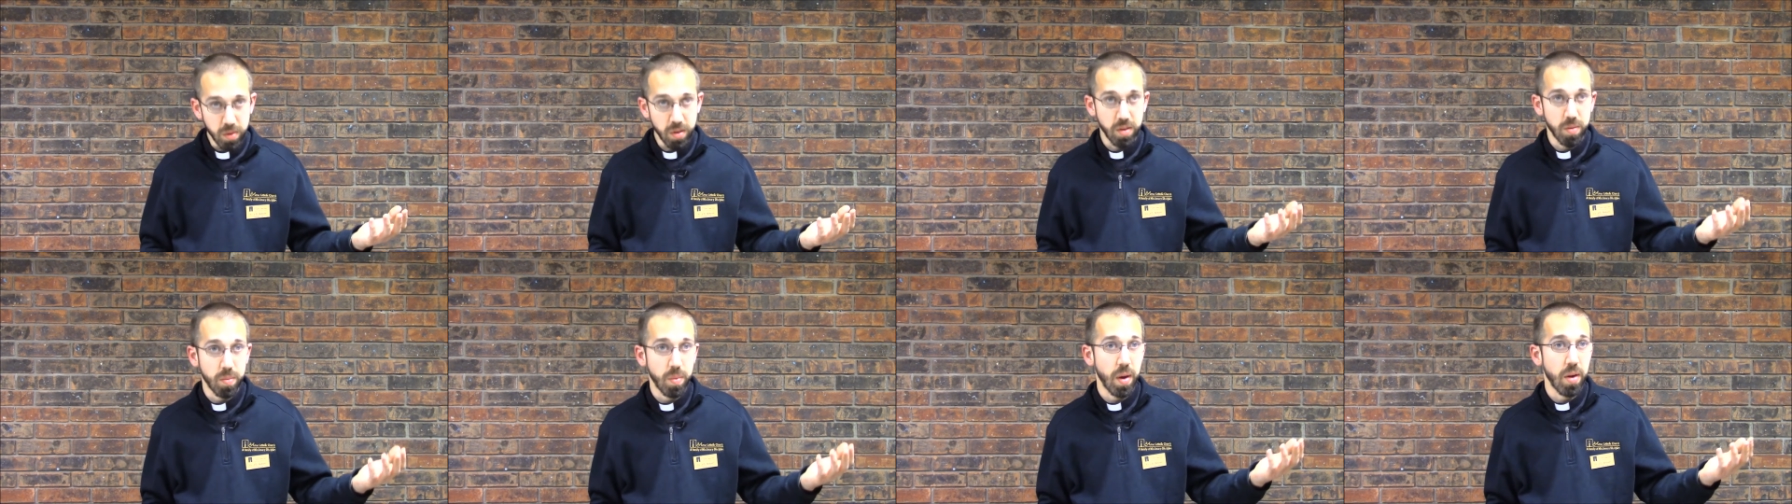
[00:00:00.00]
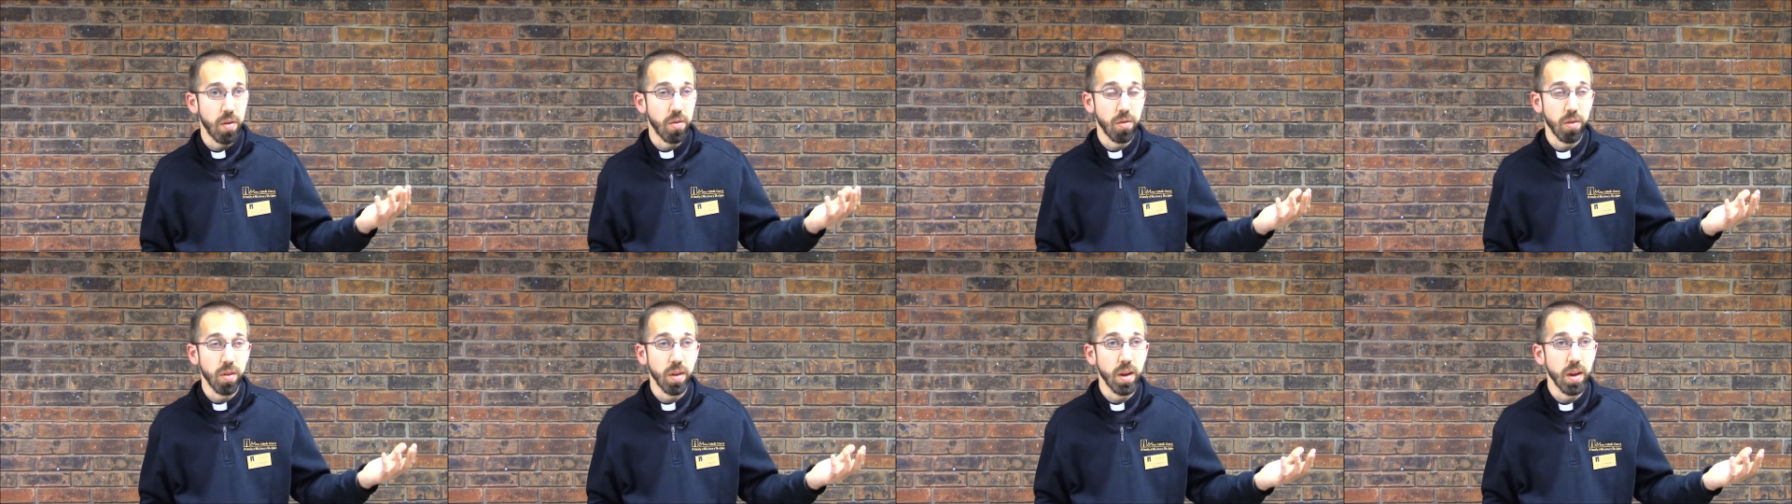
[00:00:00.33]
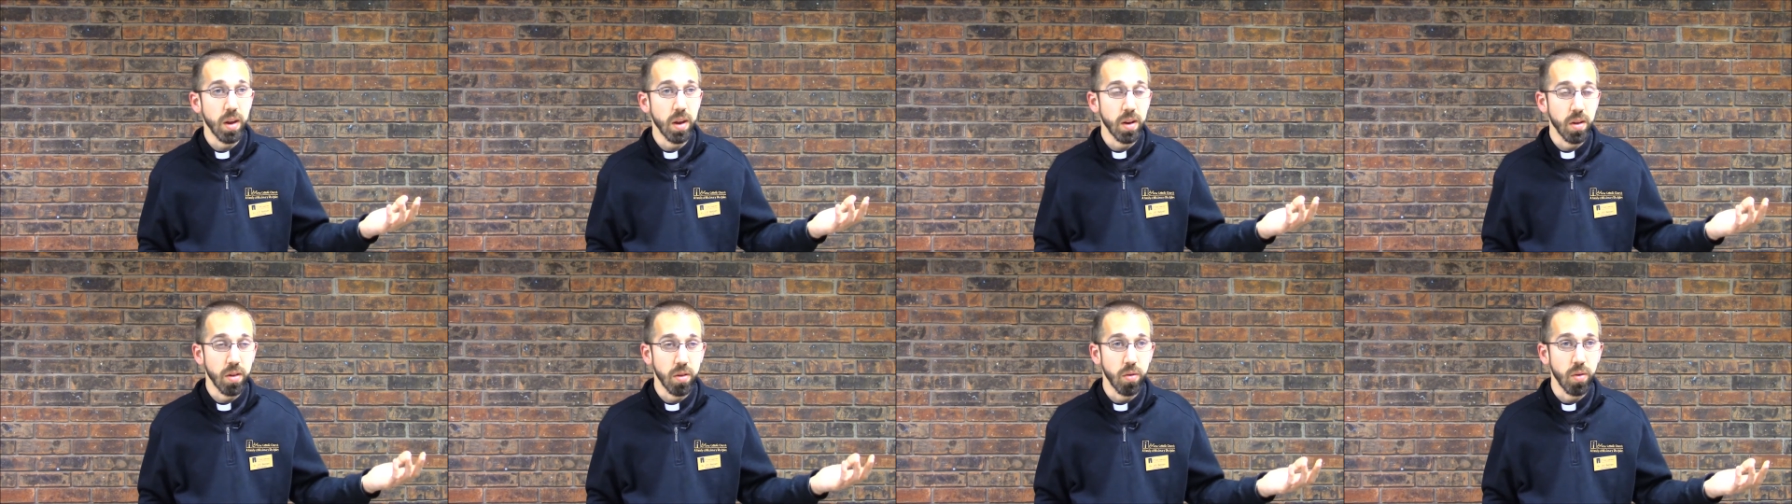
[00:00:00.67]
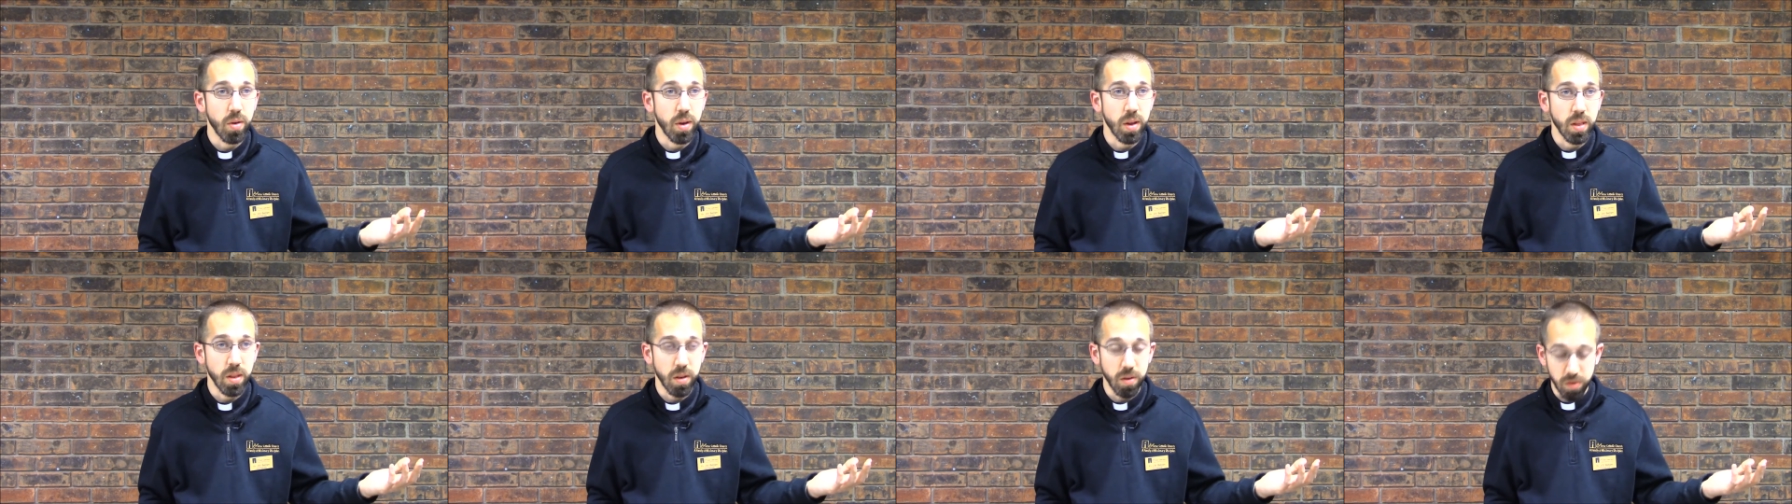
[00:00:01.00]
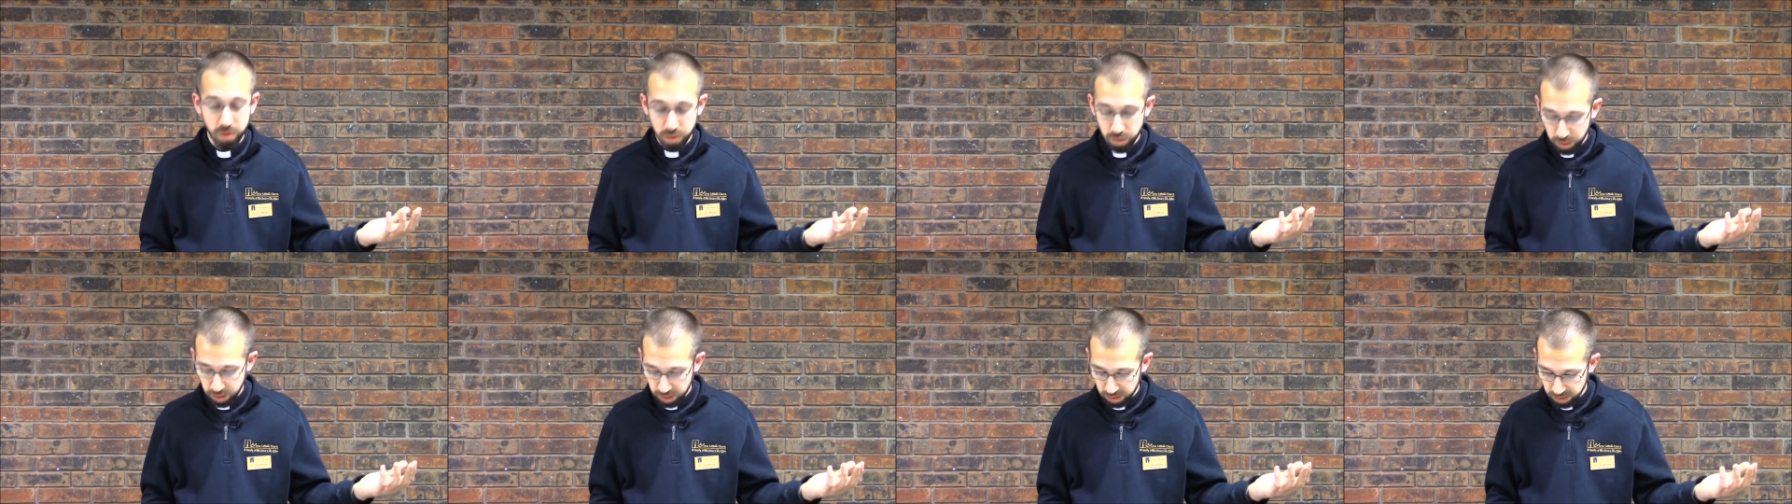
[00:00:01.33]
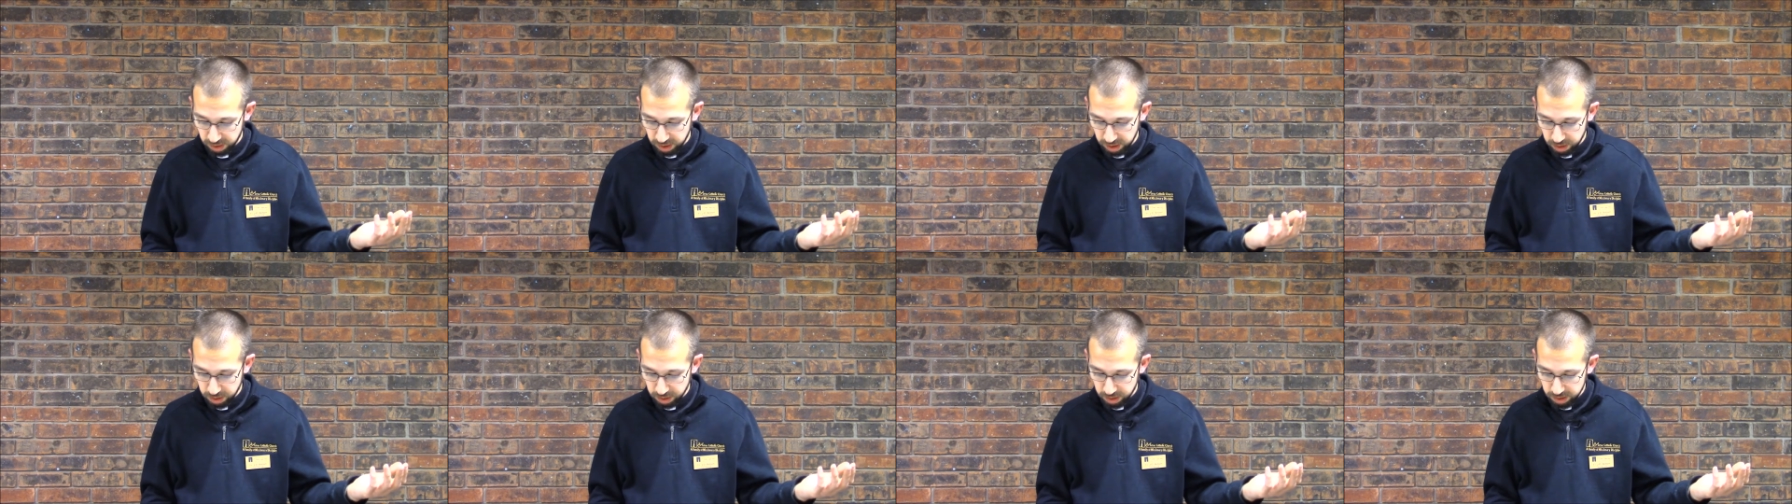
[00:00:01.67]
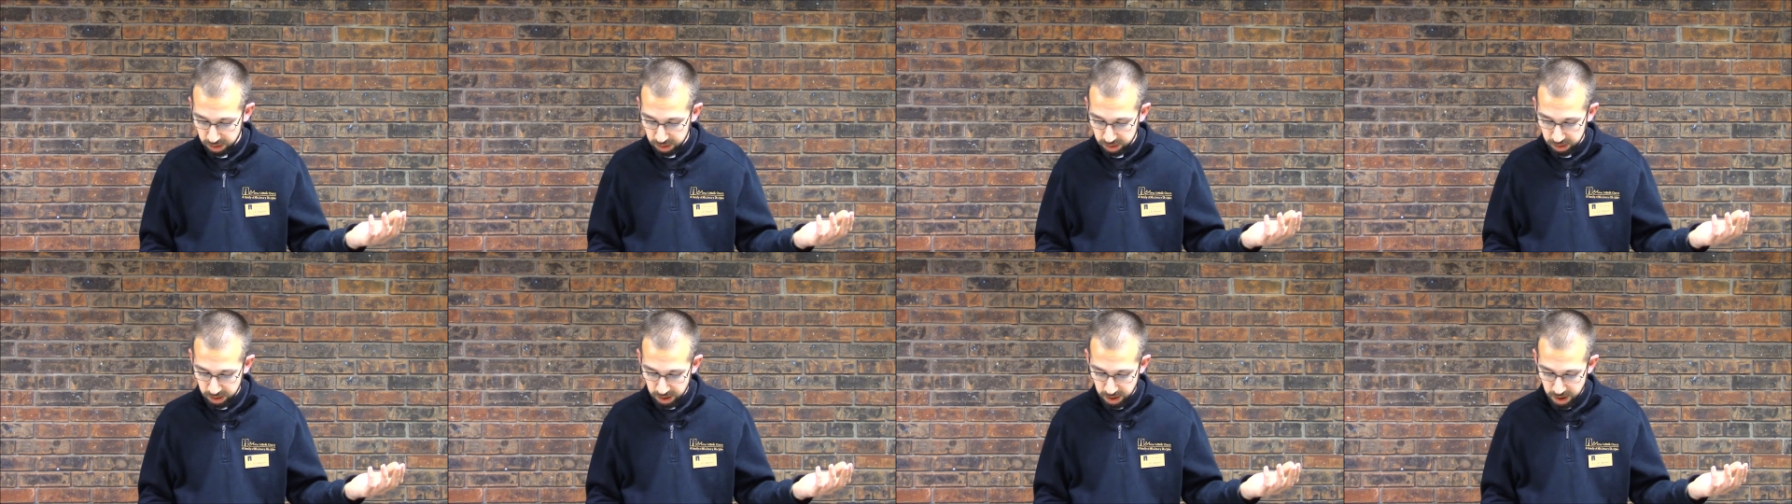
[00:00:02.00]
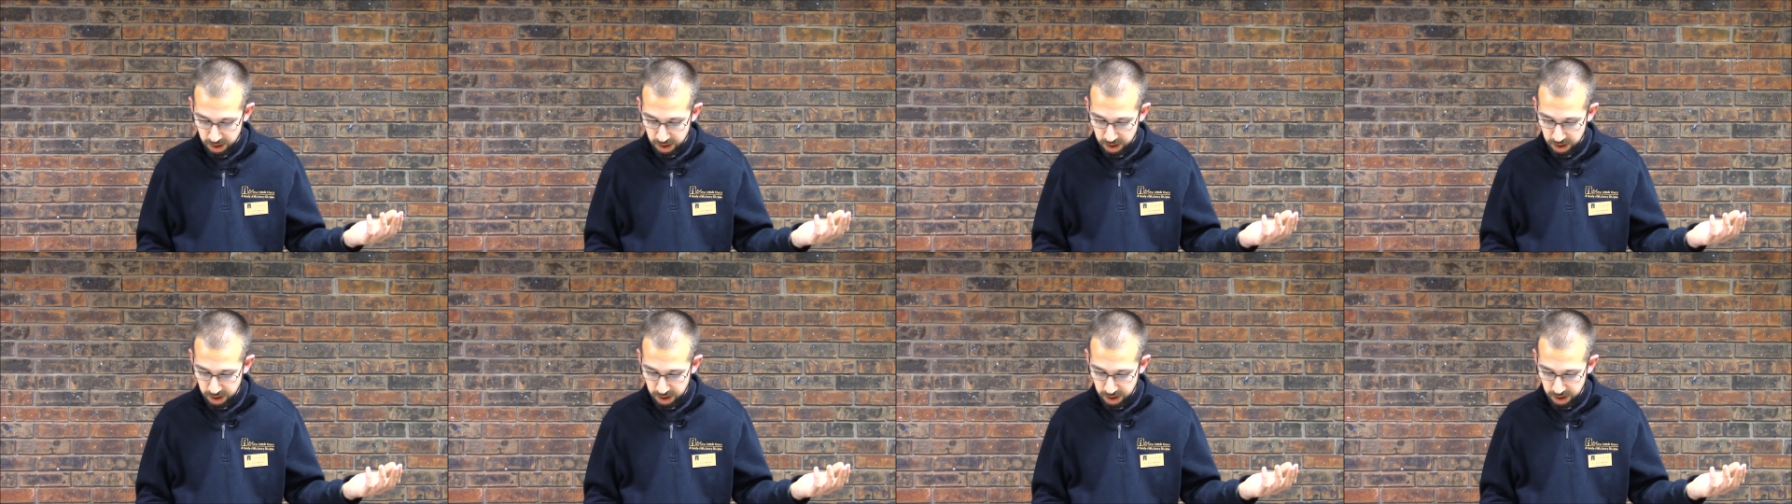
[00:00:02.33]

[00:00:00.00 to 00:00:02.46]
especially including the Jewish leaders.